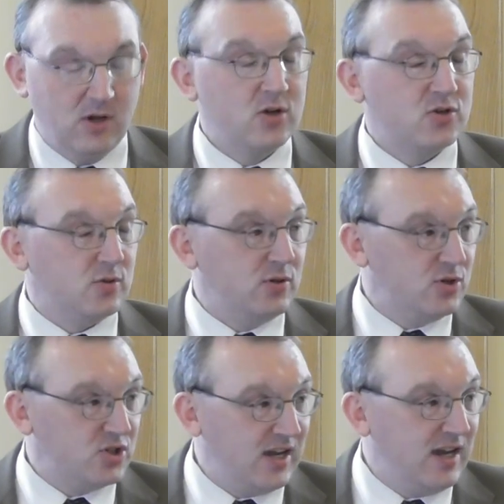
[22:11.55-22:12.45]
So you
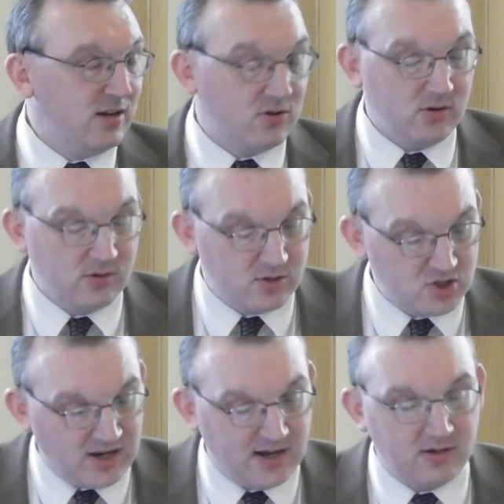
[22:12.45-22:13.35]
say to your
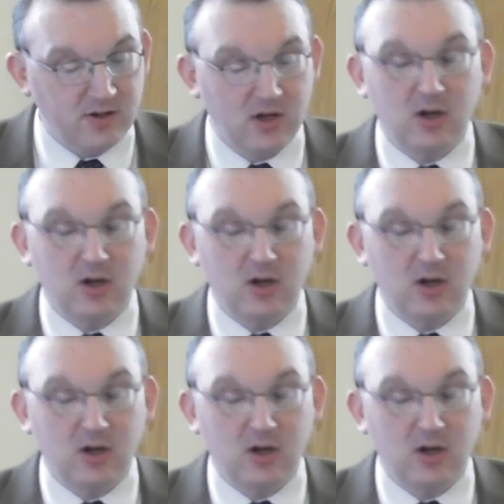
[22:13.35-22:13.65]
child,